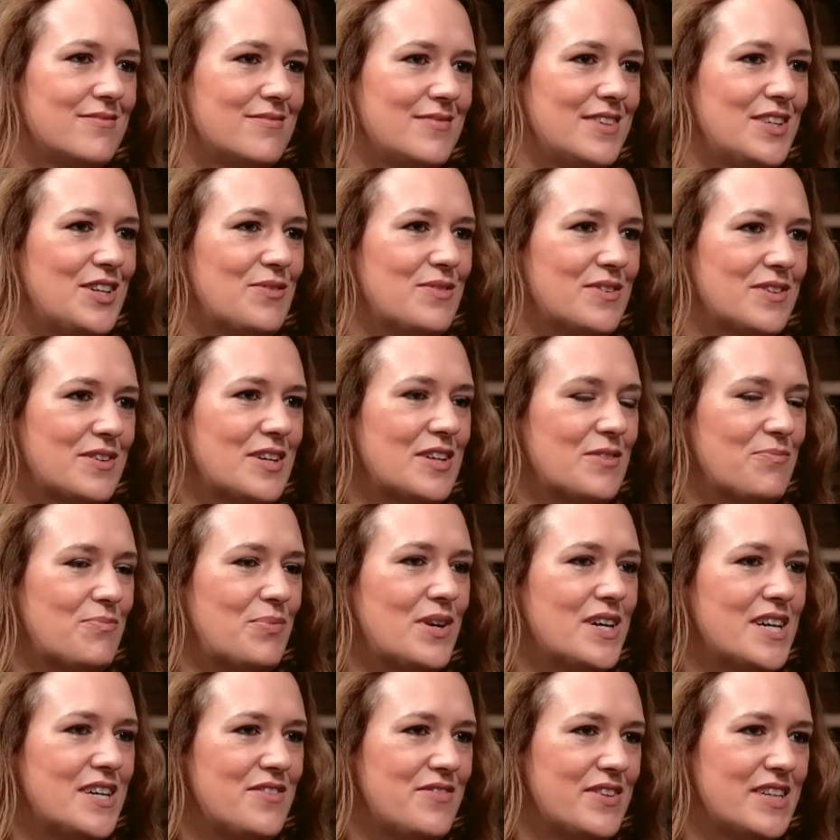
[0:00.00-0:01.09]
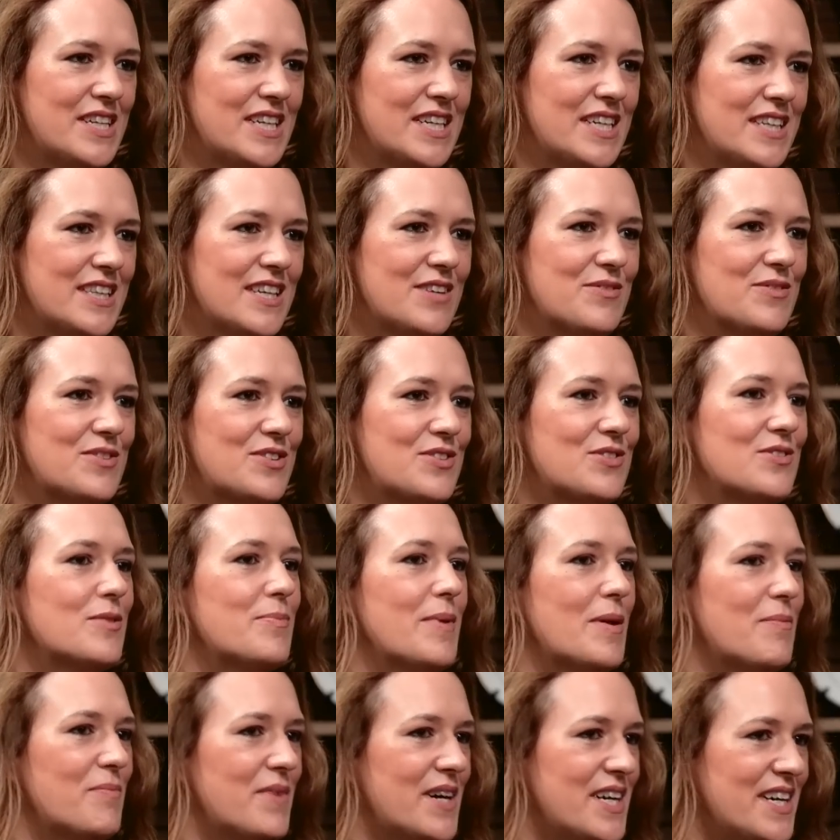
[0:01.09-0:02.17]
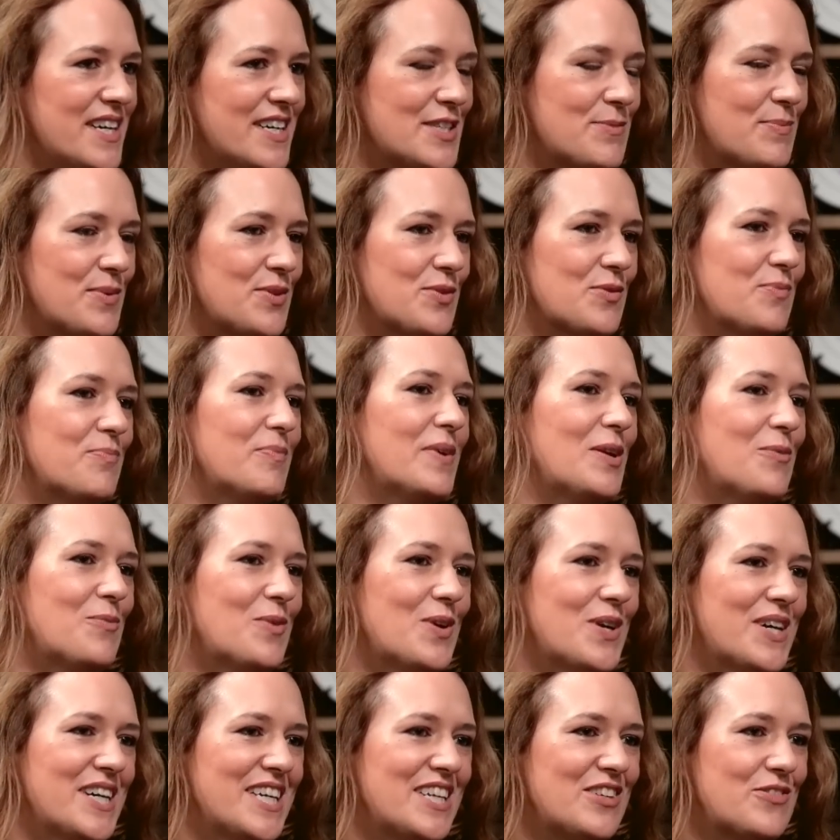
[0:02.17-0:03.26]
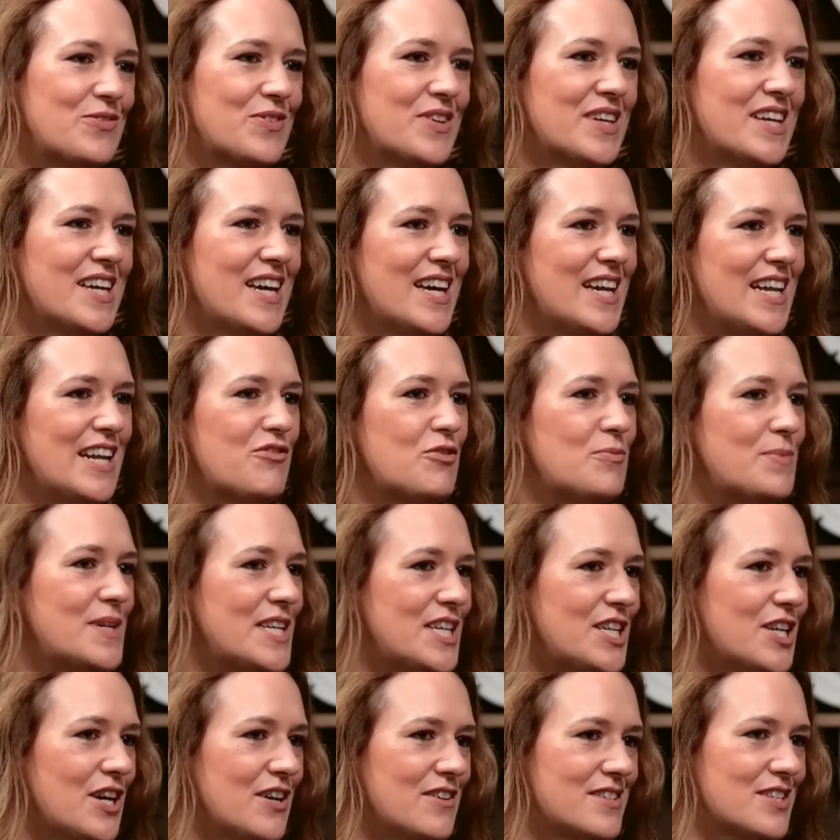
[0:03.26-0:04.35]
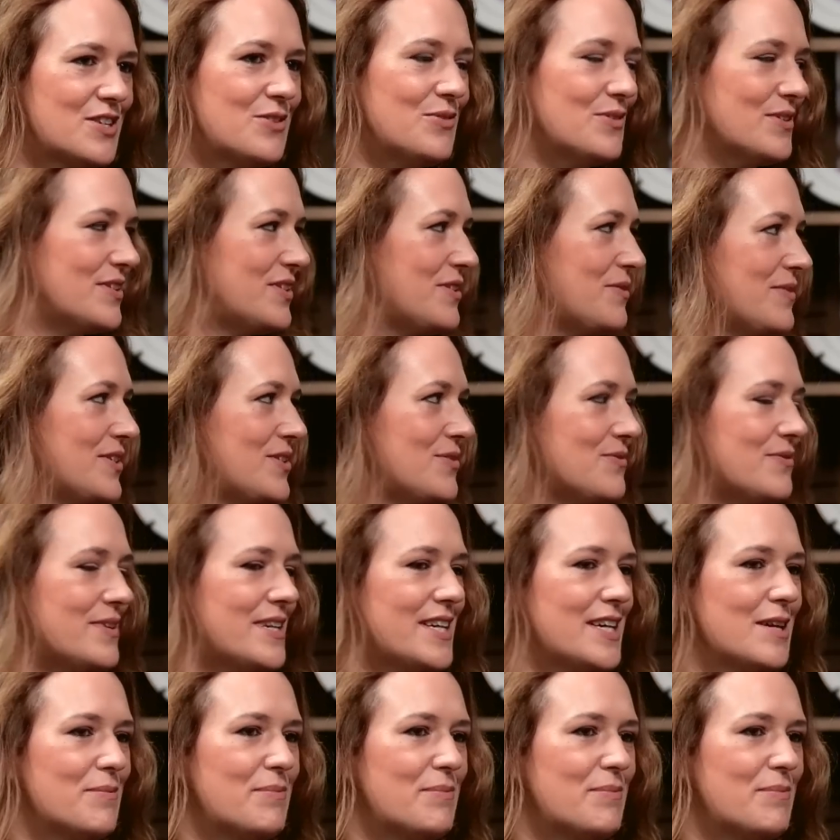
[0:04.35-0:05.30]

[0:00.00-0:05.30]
kind of privately, they will talk about my husband or my wife. And everybody knows, of course, who we're talking